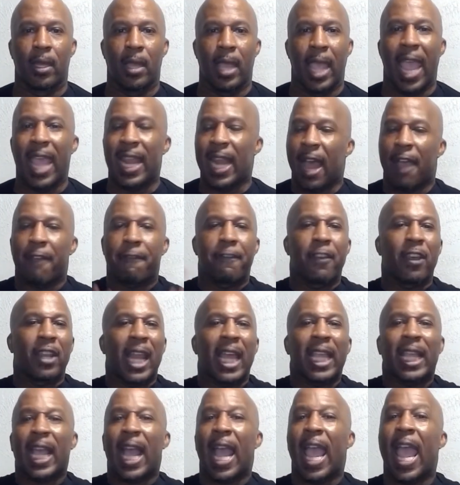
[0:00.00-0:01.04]
And I felt
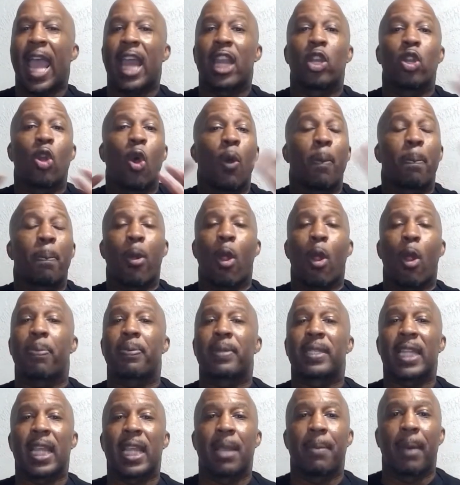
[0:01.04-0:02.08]
like I had no
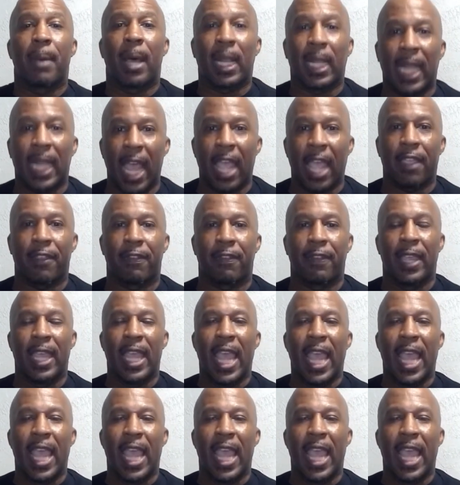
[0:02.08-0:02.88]
purpose in my life.